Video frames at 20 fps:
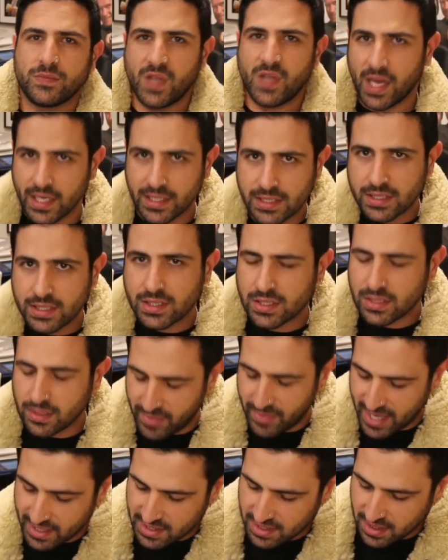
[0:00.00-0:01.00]
Yes,
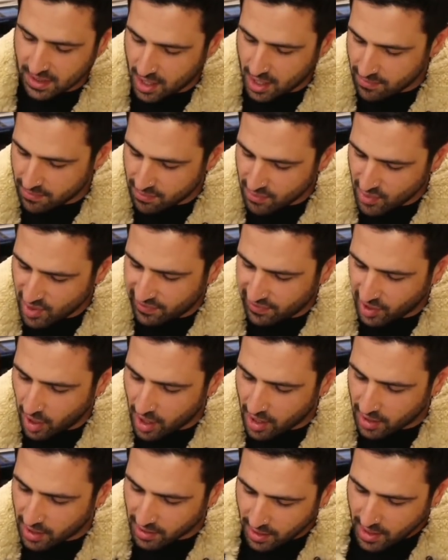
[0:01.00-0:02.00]
about time. Moving
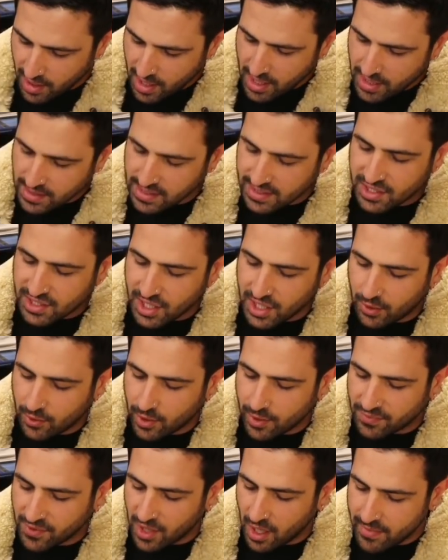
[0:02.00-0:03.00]
on. Let's go to
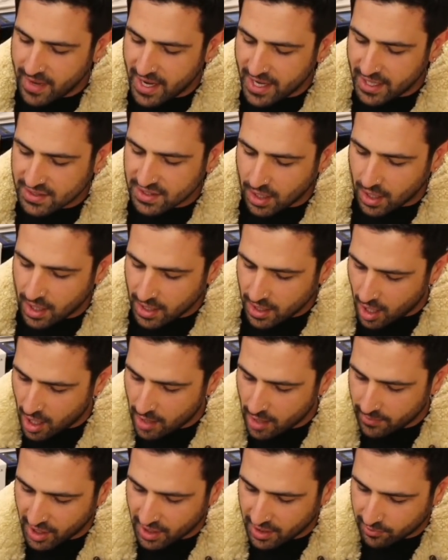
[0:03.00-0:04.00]
cryptometer.io.
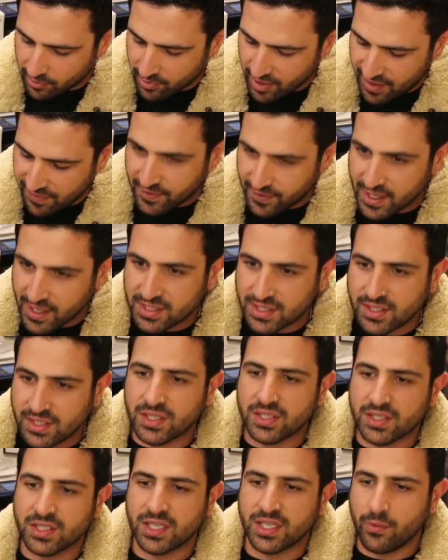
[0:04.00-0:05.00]
I'm going to refresh
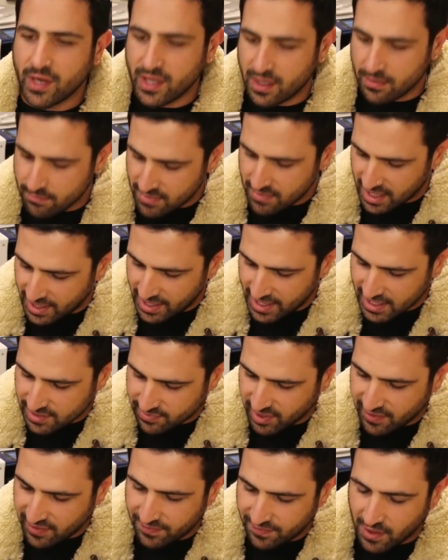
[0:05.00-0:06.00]
this to see where the money has
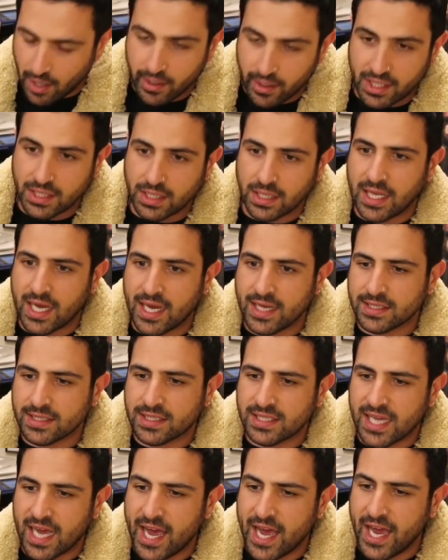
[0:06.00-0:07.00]
been flowing in the
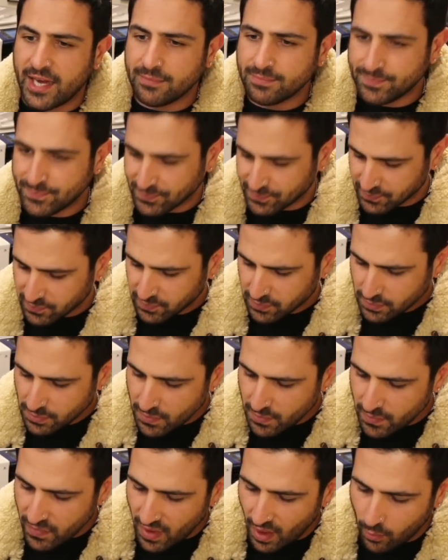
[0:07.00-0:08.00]
last day.
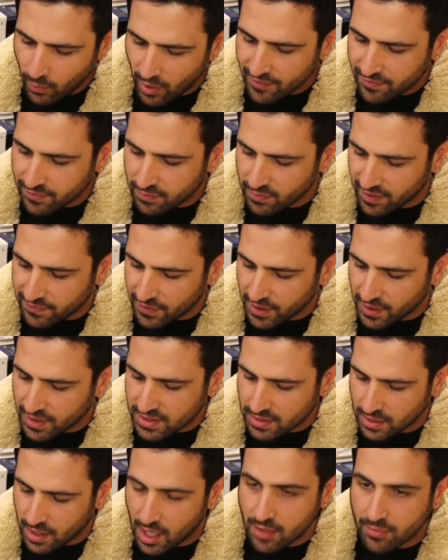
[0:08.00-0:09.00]
Wait for my phone
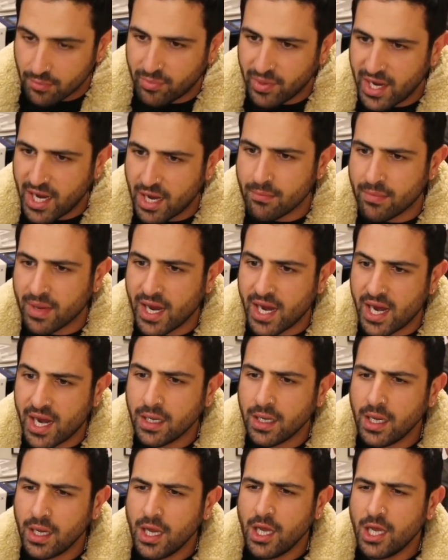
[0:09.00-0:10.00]
to load.
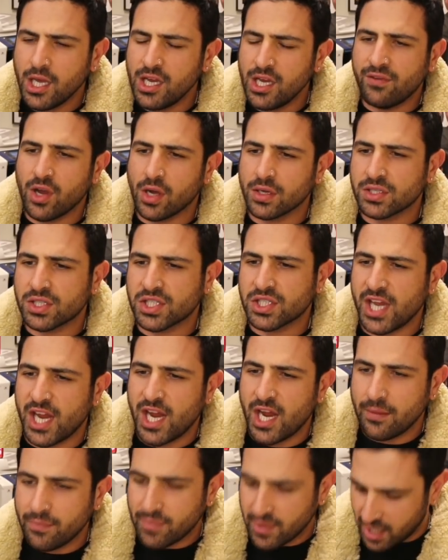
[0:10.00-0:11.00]
BNB, you've got
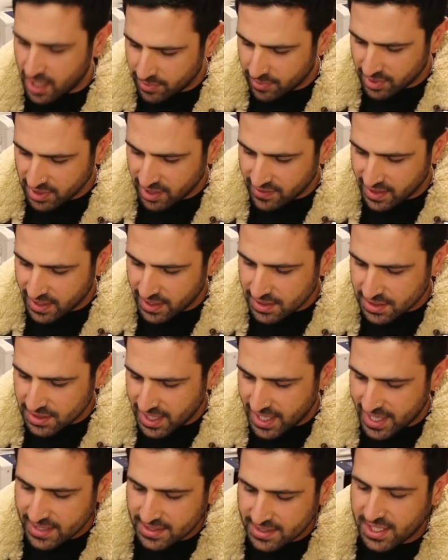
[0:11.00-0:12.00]
SHIB, I believe that is,
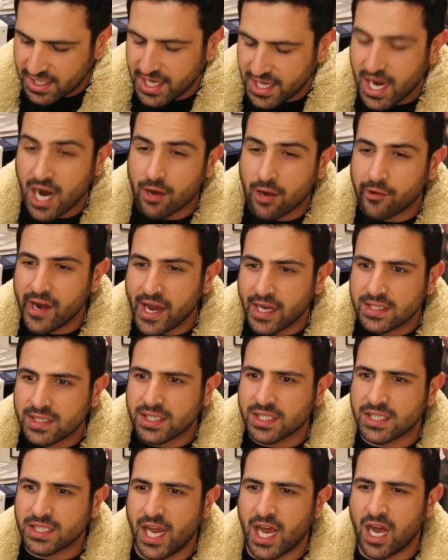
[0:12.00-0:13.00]
yes, TRX,
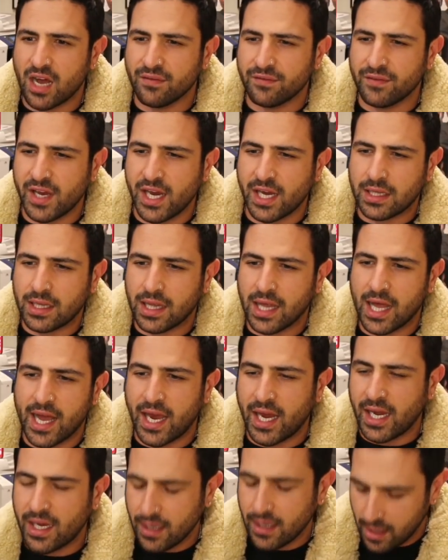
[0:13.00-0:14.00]
CRV,
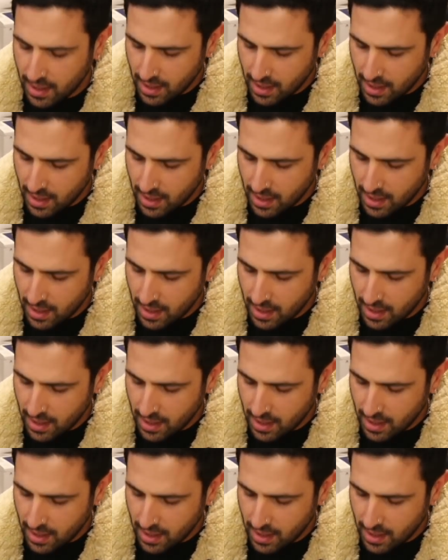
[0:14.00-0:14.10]
Clay.